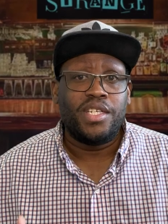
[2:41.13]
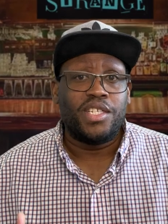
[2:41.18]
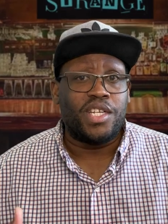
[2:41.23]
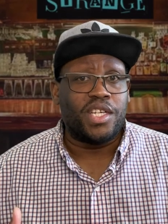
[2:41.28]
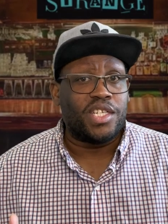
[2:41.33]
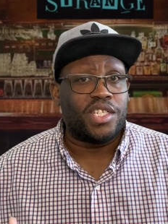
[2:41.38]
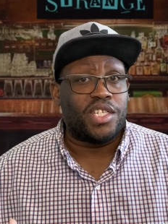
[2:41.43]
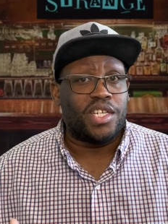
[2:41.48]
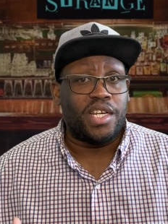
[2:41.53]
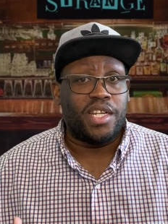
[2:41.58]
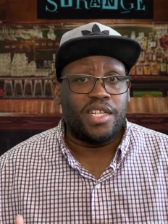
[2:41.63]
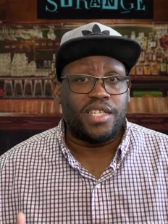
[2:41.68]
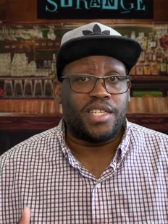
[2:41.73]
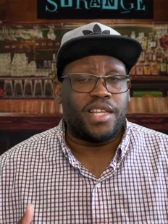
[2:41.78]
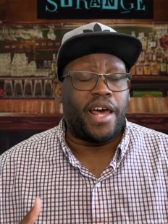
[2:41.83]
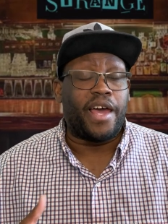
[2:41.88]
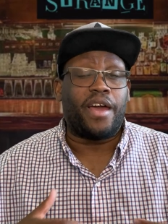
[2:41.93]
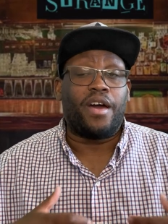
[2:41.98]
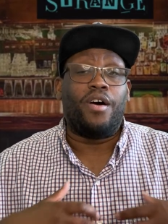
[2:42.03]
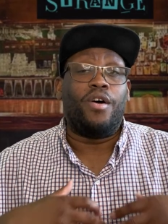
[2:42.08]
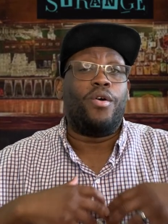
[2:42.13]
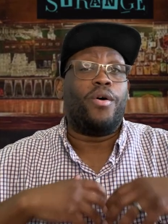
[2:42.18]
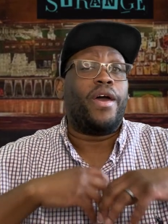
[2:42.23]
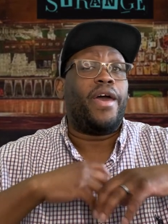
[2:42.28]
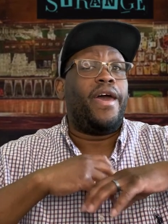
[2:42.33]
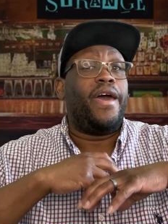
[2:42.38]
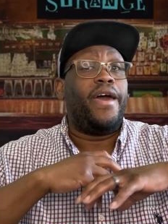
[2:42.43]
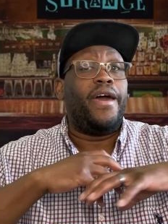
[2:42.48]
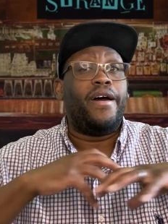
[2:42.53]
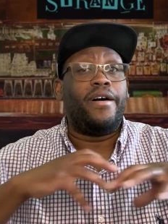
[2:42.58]
Chengchen is like, oh
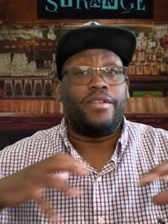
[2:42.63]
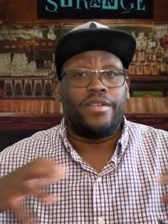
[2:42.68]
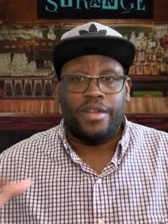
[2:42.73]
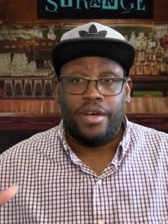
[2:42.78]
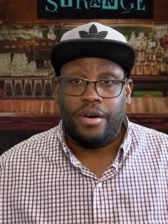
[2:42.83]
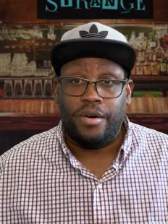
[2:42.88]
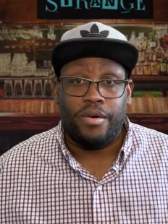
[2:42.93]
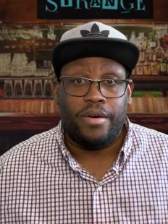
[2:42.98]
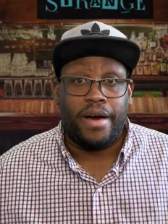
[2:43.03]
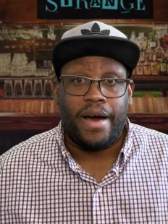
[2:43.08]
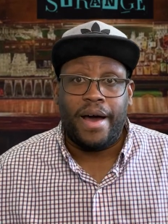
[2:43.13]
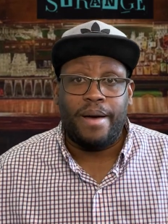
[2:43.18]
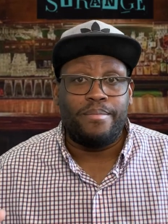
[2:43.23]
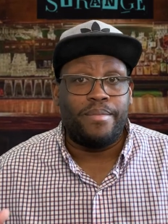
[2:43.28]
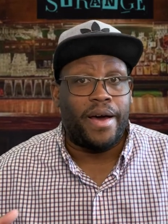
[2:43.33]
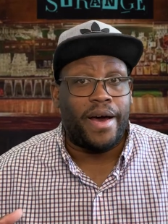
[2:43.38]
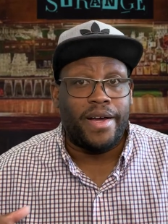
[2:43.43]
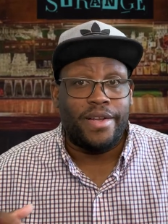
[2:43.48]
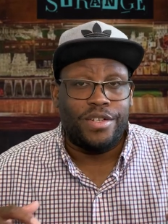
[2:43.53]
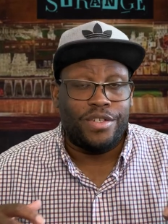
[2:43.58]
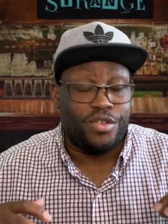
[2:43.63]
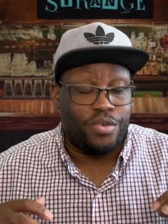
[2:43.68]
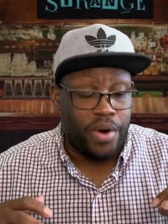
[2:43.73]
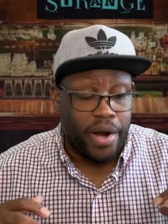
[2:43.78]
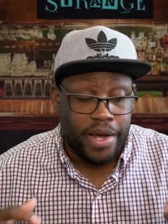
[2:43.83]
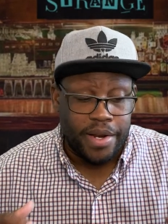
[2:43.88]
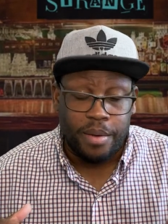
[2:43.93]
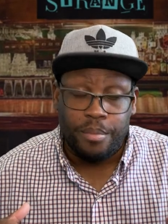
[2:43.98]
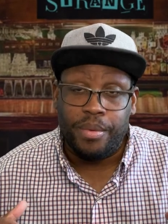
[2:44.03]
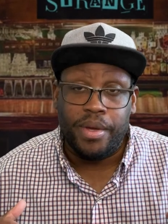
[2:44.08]
hell no, I'm not
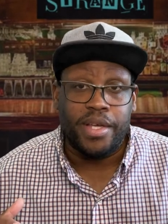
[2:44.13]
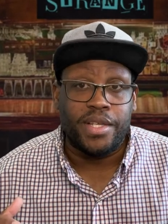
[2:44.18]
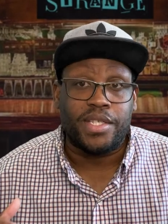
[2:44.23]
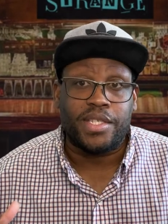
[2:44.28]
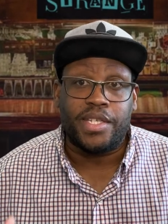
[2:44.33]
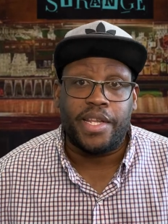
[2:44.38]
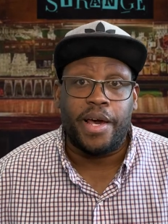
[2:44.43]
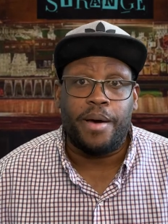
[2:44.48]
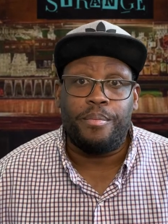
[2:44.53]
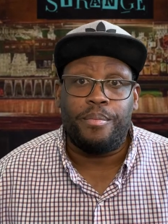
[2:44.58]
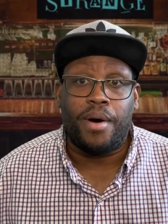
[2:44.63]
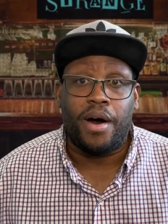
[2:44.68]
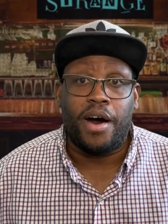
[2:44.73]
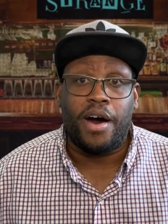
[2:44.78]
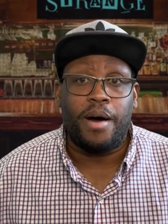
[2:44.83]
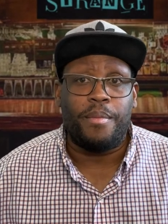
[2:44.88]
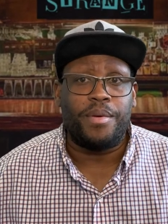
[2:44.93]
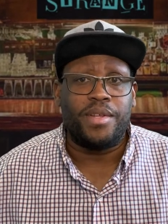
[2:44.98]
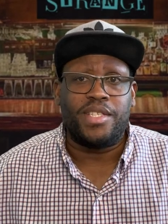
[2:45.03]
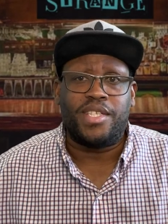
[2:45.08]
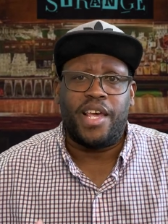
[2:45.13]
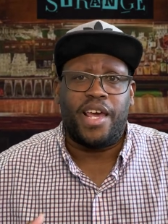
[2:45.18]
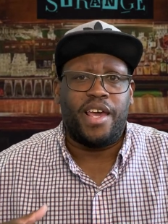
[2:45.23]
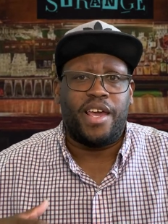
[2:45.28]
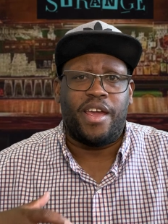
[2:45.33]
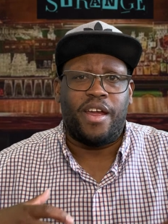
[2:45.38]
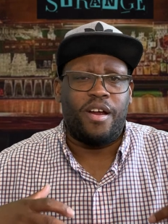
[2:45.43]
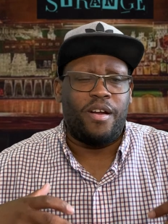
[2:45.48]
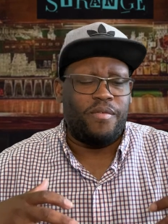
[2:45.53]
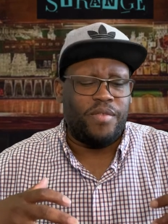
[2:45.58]
trying to be a stepmom and take
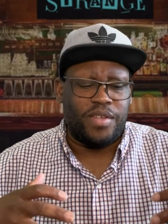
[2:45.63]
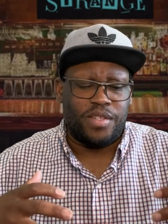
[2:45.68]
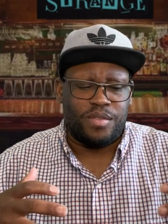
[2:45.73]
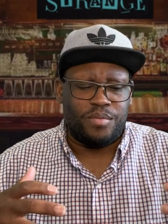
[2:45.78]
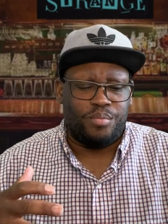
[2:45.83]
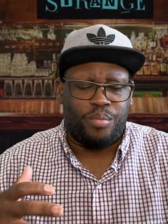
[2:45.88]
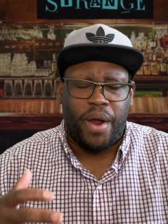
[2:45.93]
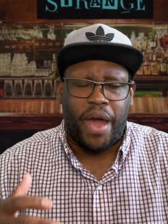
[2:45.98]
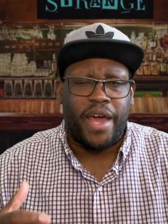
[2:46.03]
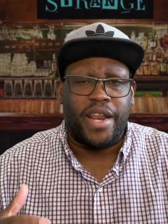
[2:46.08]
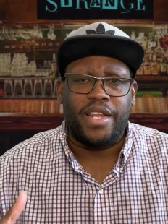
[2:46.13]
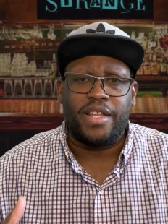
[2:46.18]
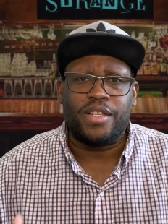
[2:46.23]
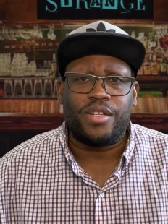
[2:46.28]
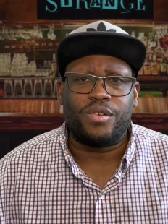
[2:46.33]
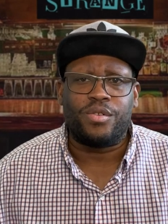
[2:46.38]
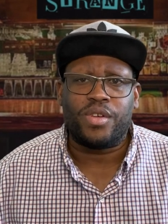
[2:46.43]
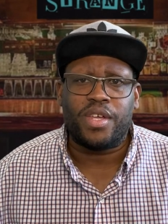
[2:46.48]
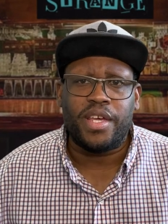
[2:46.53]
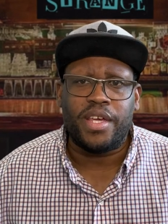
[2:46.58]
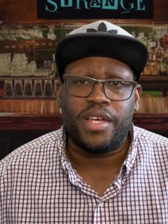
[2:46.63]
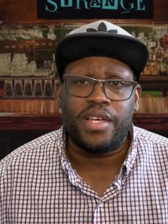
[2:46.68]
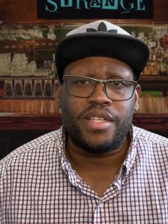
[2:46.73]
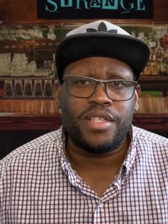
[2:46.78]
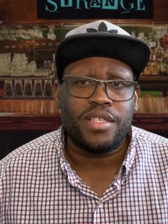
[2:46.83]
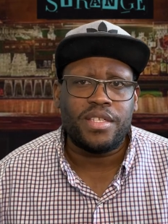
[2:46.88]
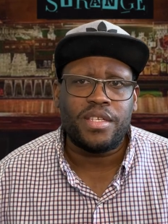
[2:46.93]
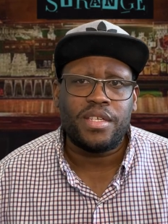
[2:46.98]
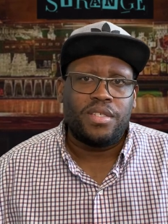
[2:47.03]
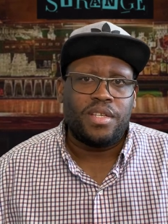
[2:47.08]
care of these bratty little
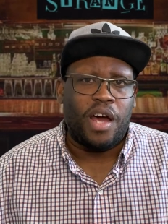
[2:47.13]
kids.